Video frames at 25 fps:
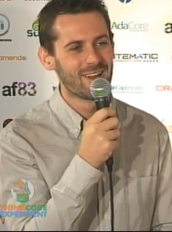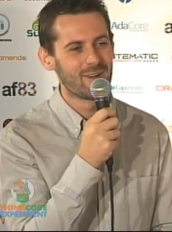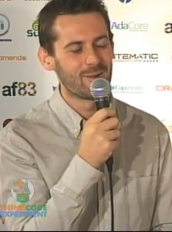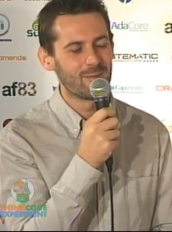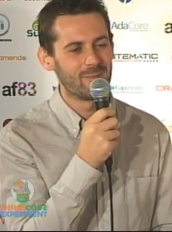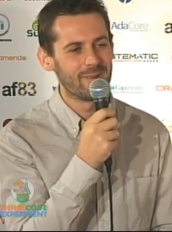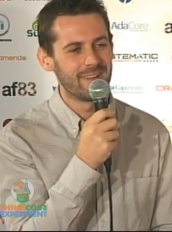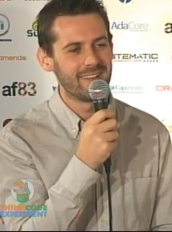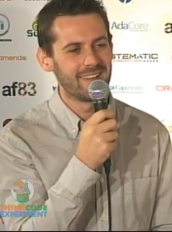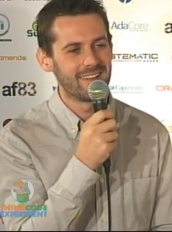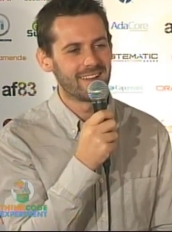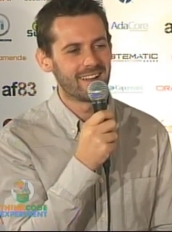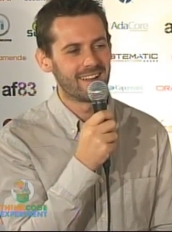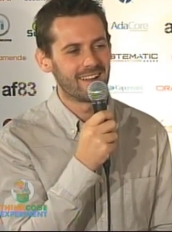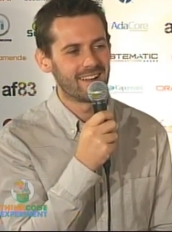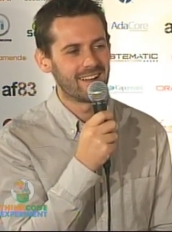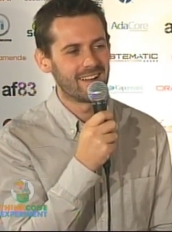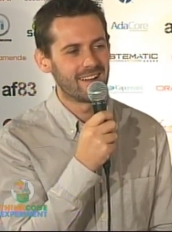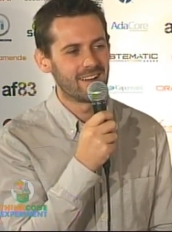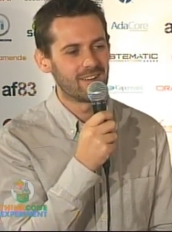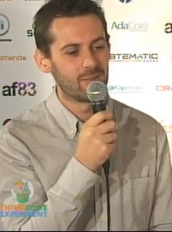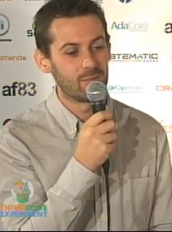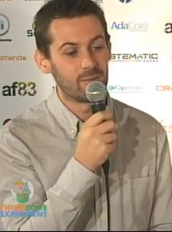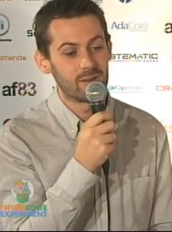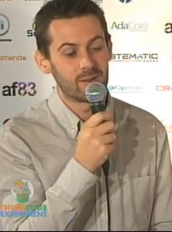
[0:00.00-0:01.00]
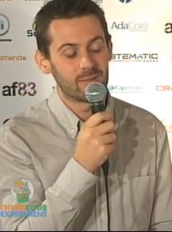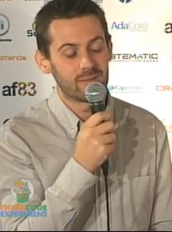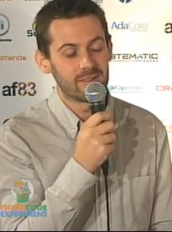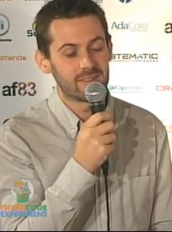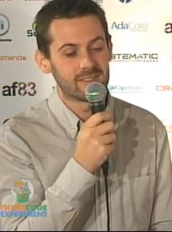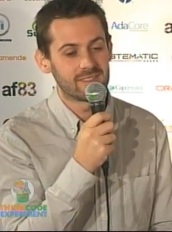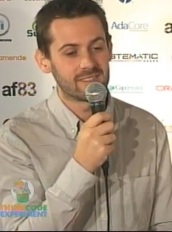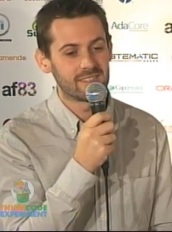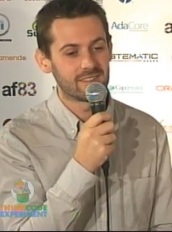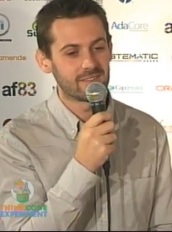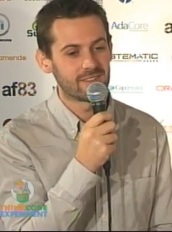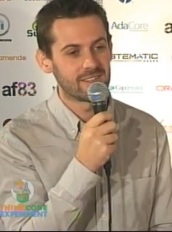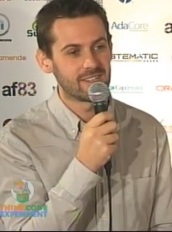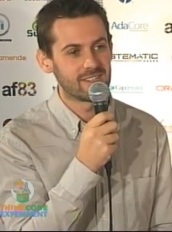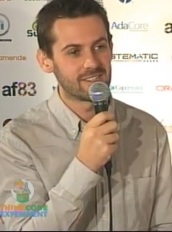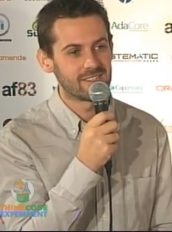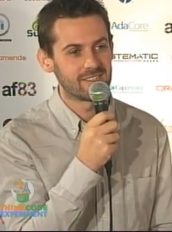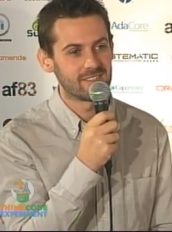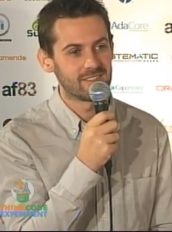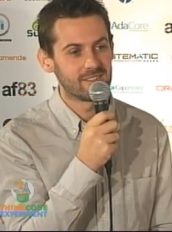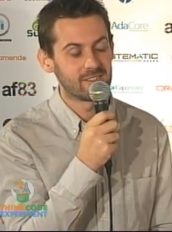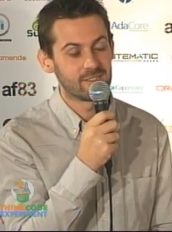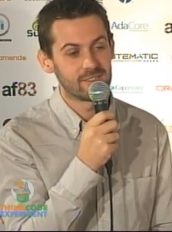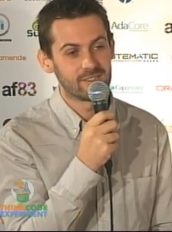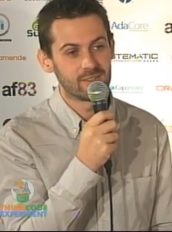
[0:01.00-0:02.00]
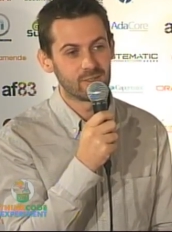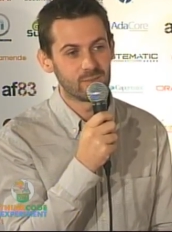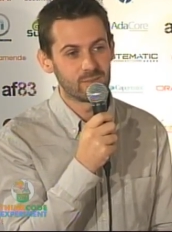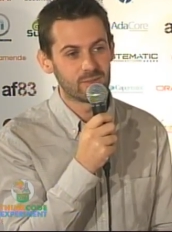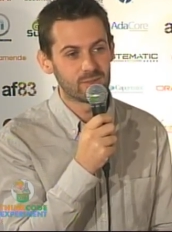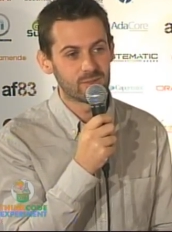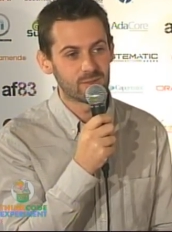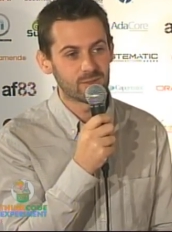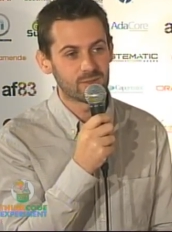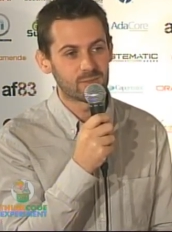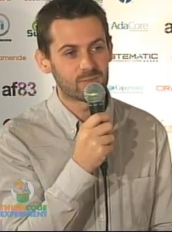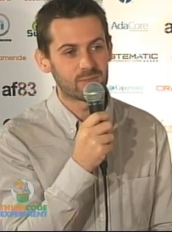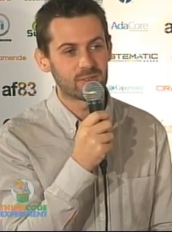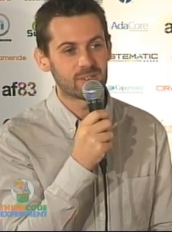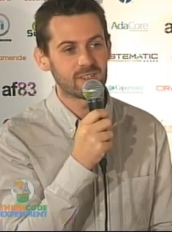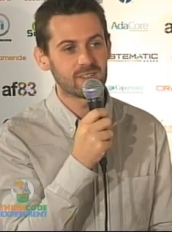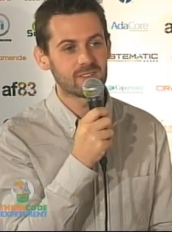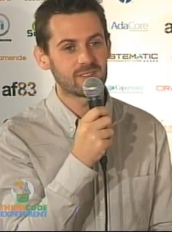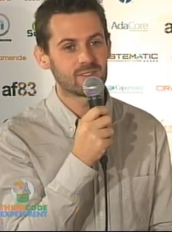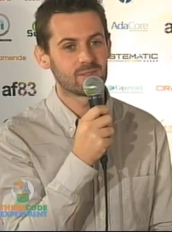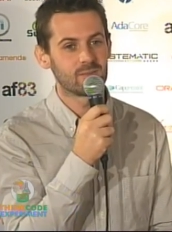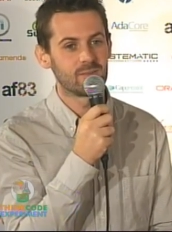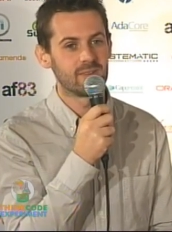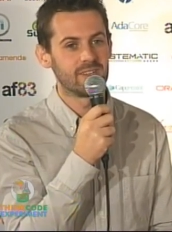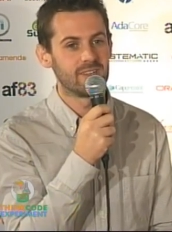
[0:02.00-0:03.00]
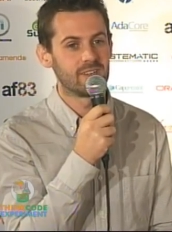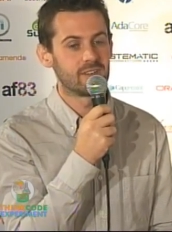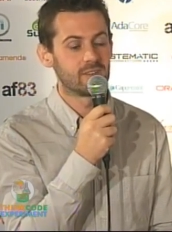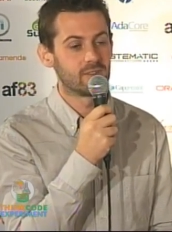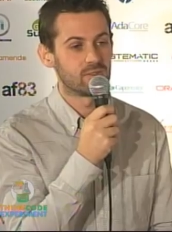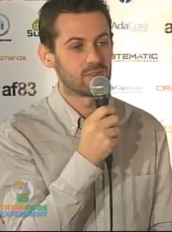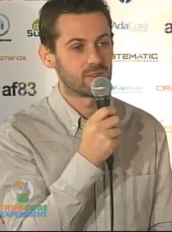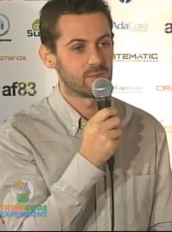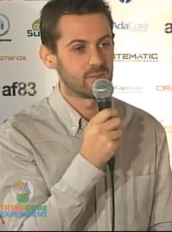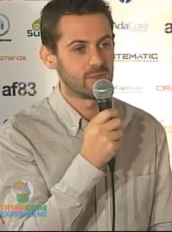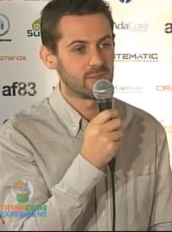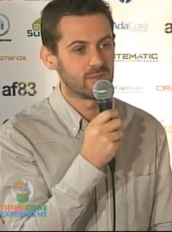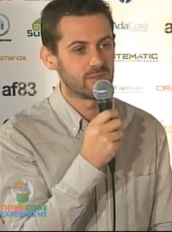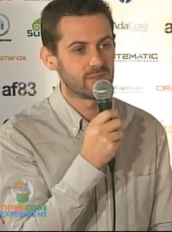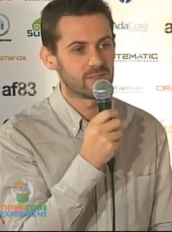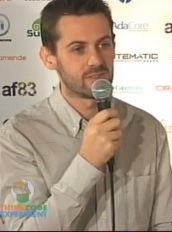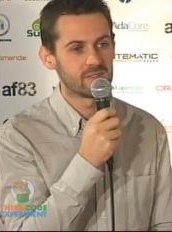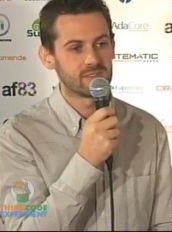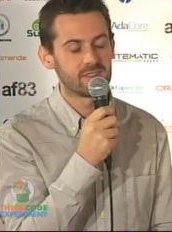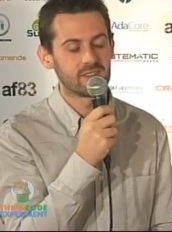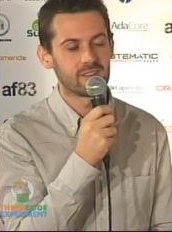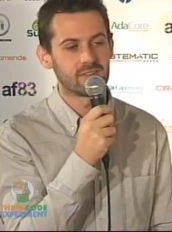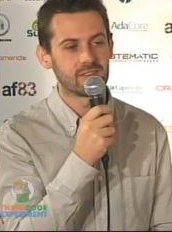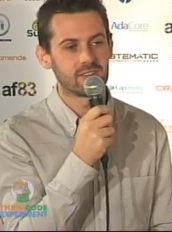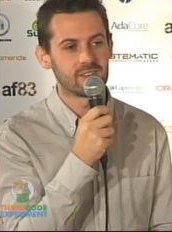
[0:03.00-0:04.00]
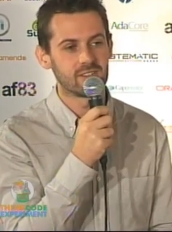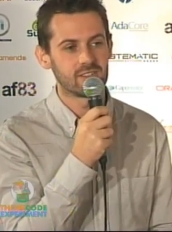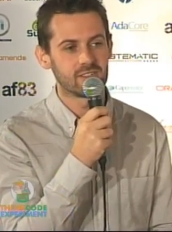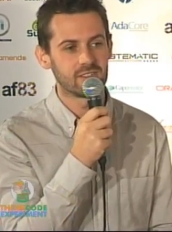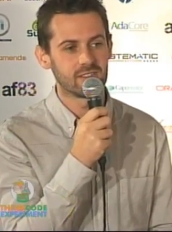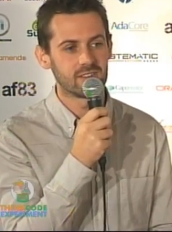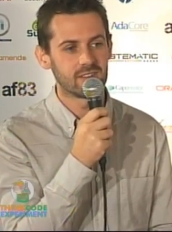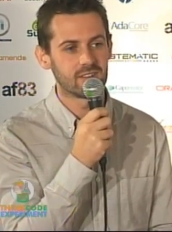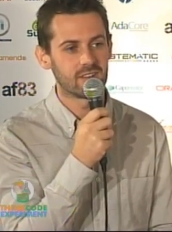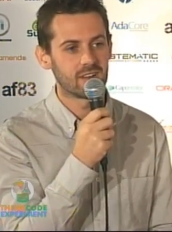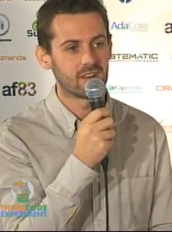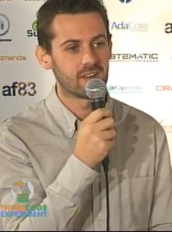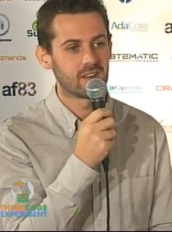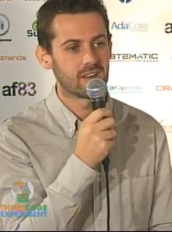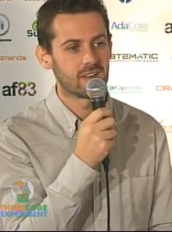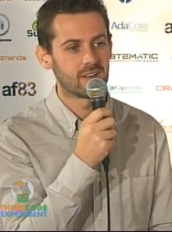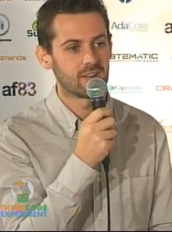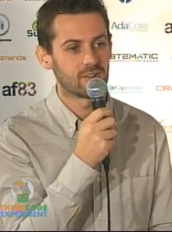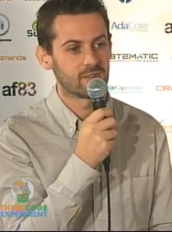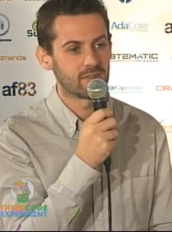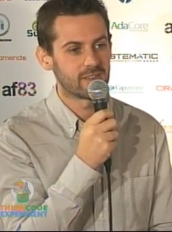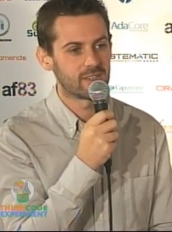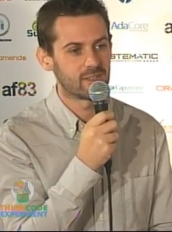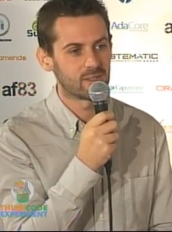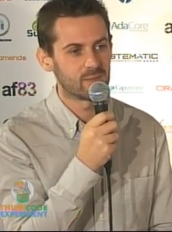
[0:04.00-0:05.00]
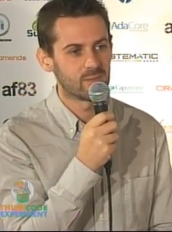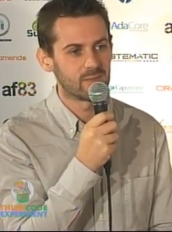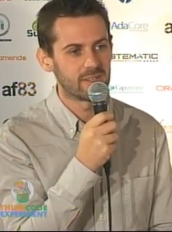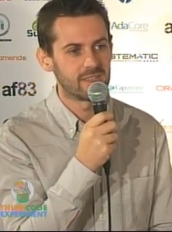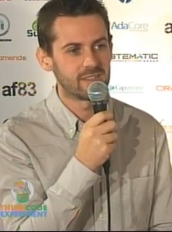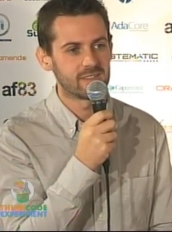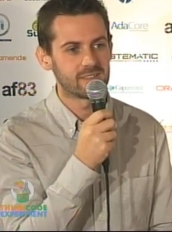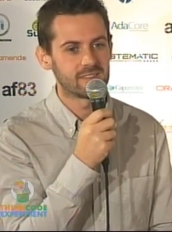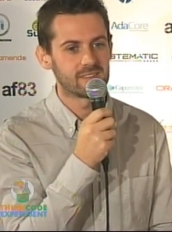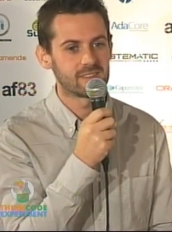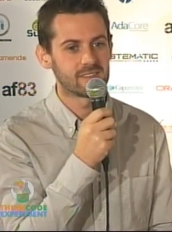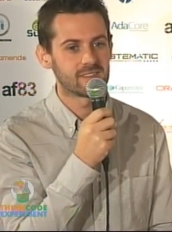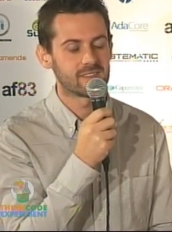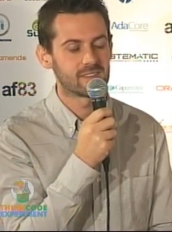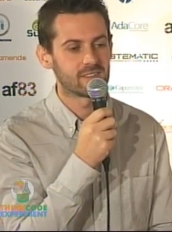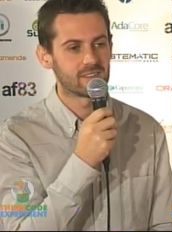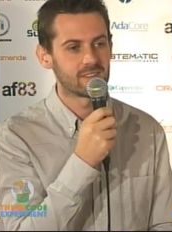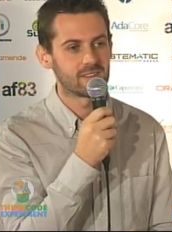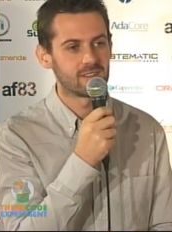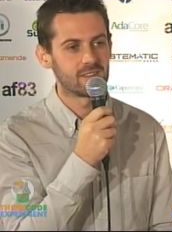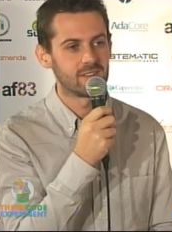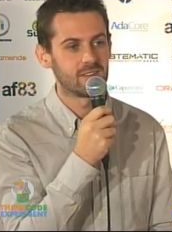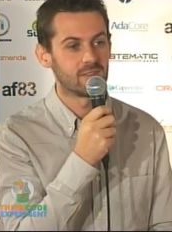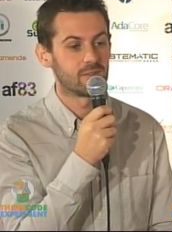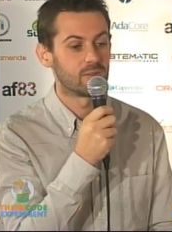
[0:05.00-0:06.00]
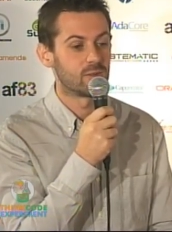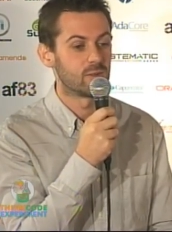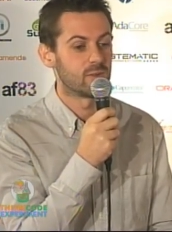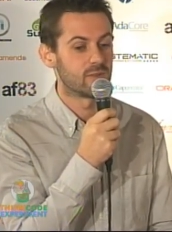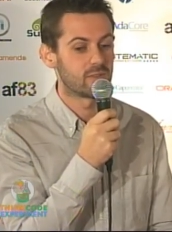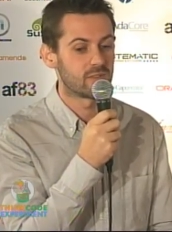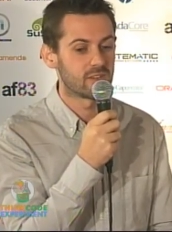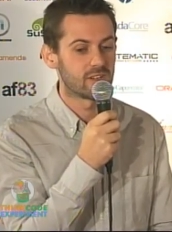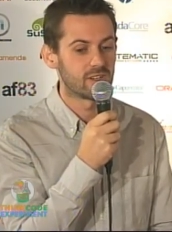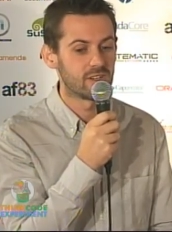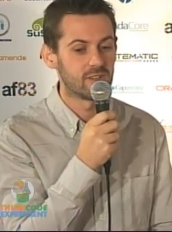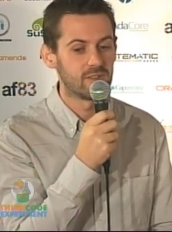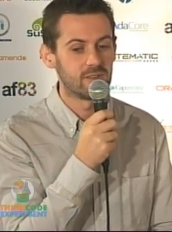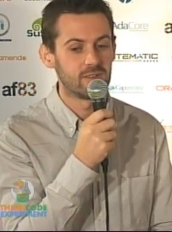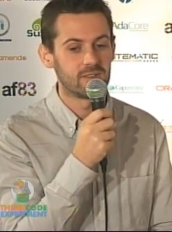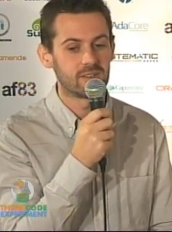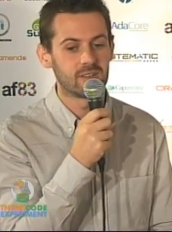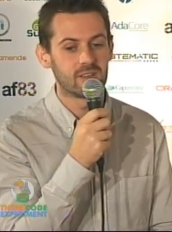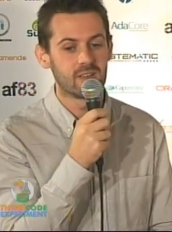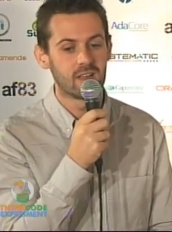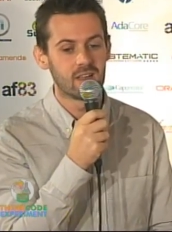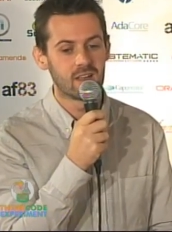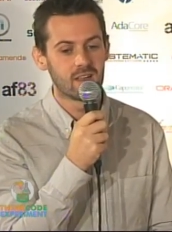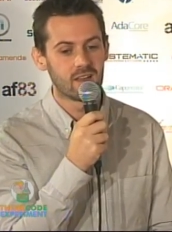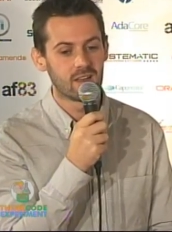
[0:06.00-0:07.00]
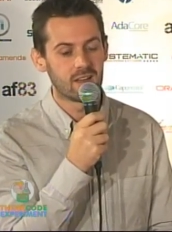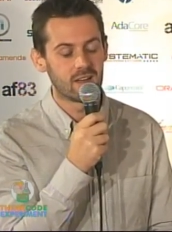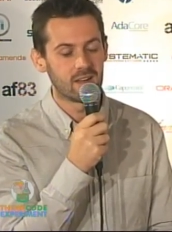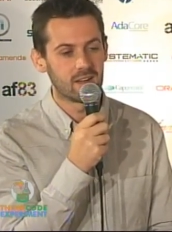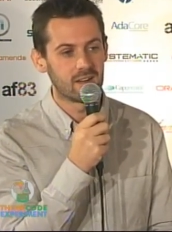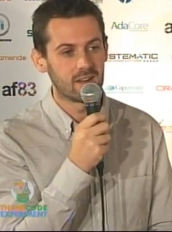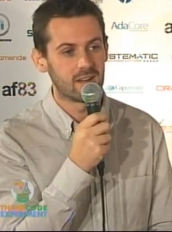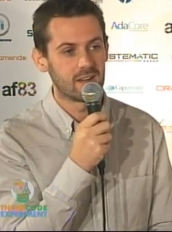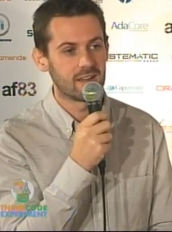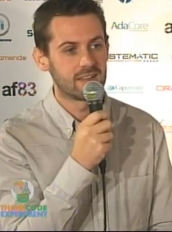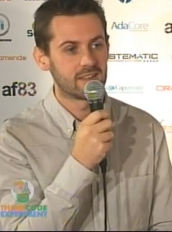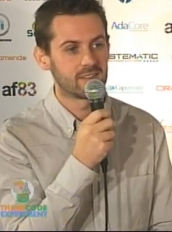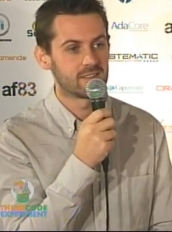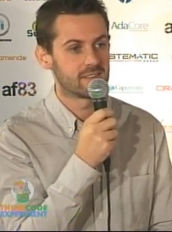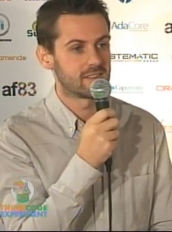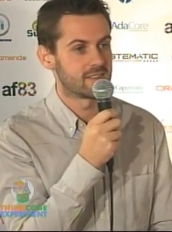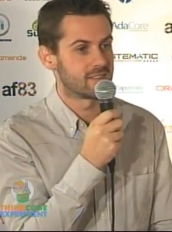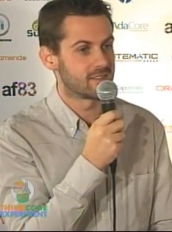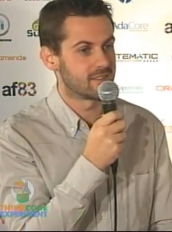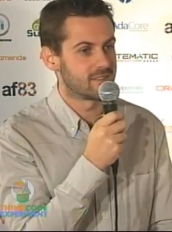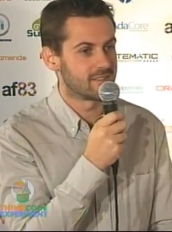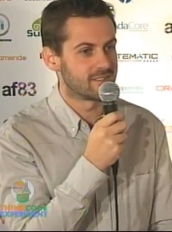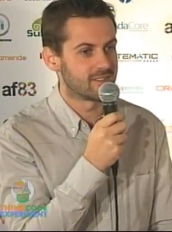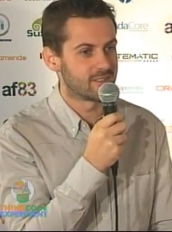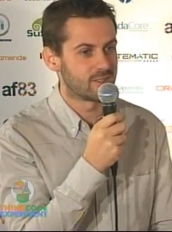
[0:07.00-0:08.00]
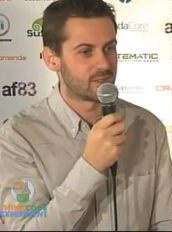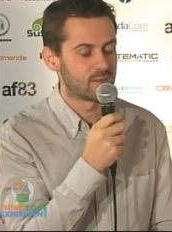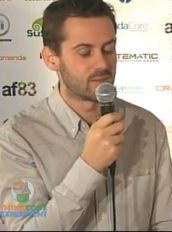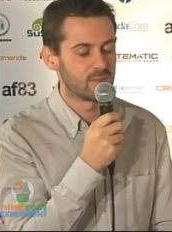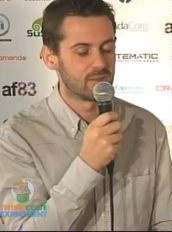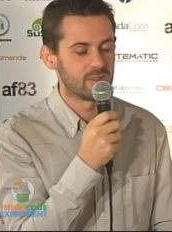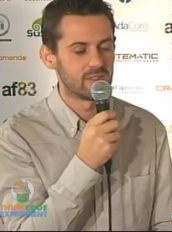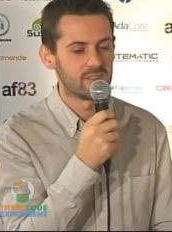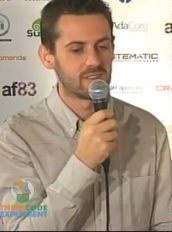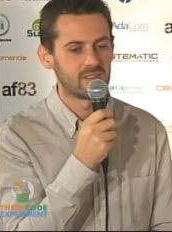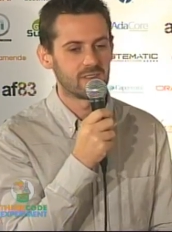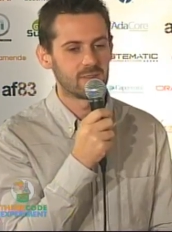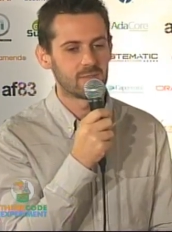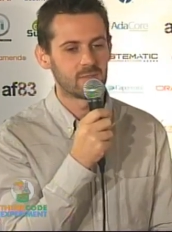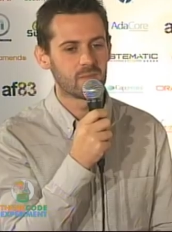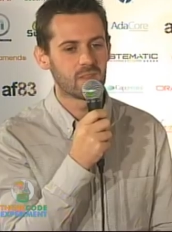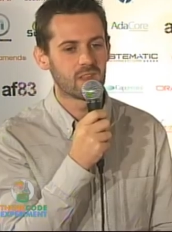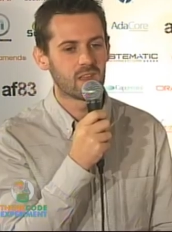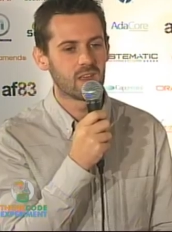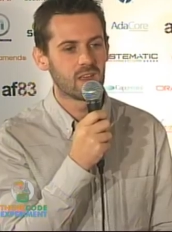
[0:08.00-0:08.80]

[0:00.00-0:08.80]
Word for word: we uh, work with CF Engine, which is an open source product. We contribute to CF Engine uh, on a regular basis uh, in the form of code uh, and assistance in the community.